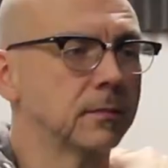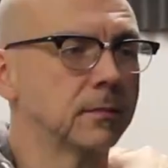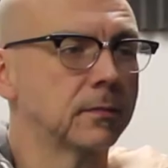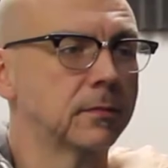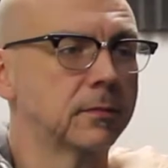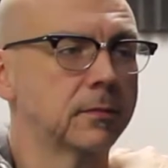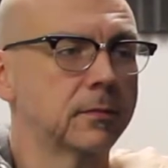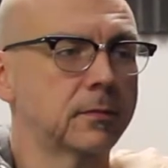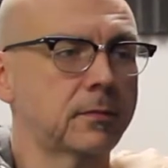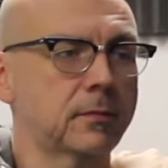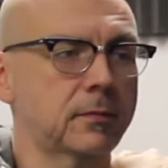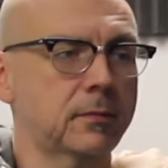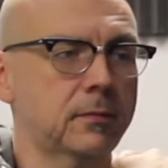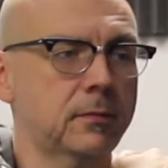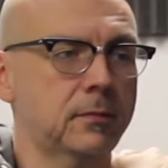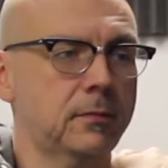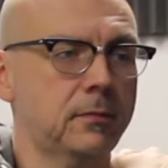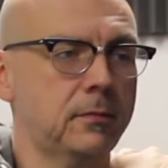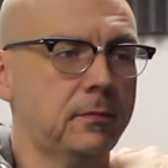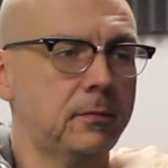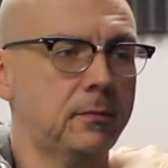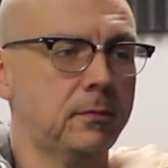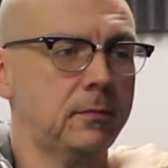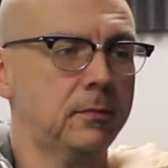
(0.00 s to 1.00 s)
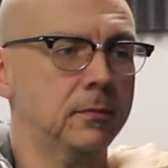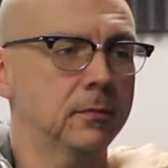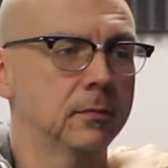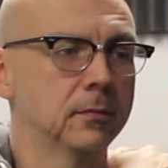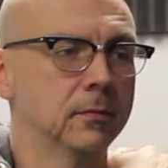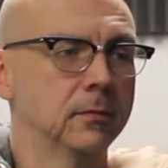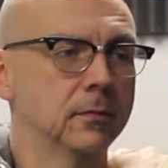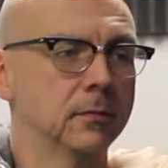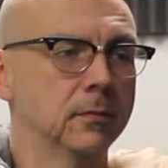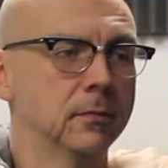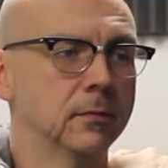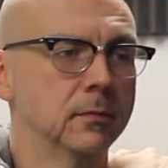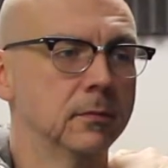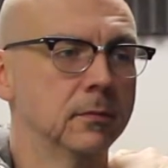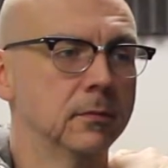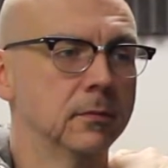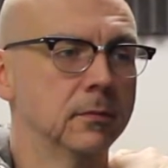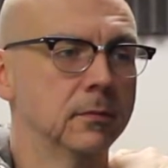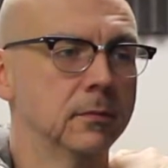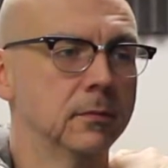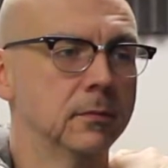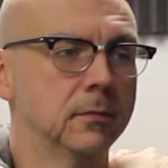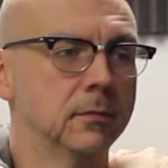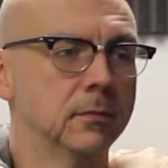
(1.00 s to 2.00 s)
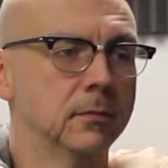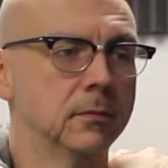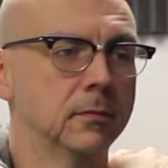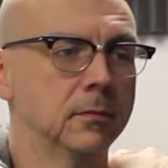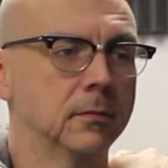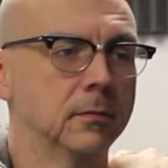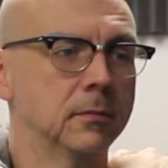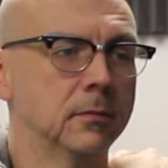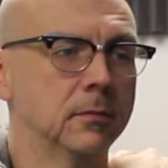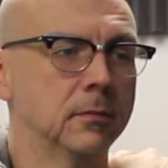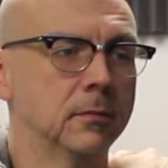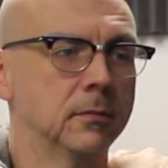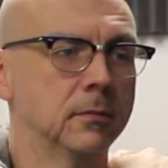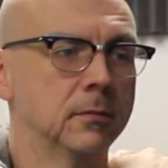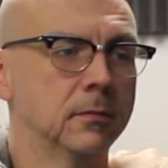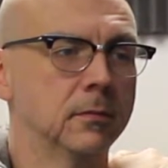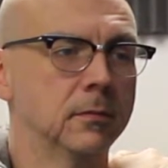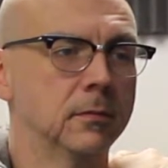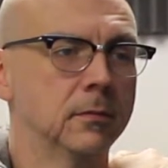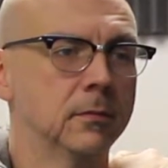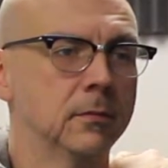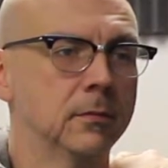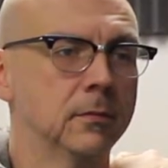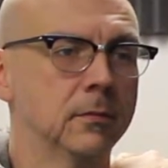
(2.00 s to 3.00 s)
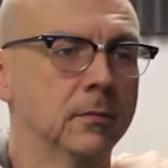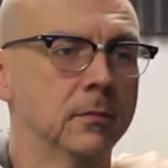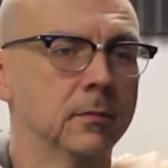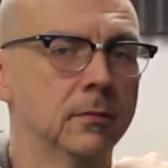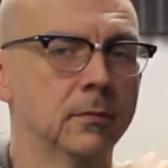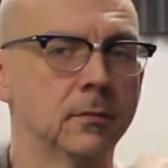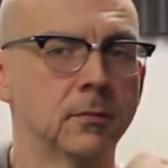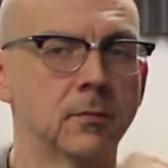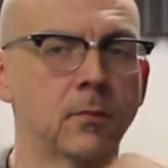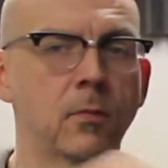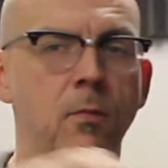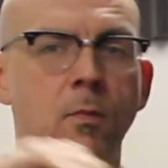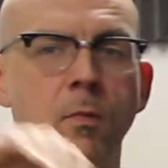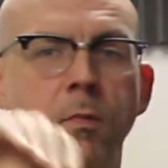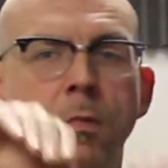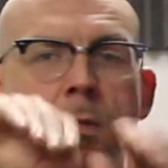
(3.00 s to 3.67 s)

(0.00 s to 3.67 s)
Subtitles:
[no speech]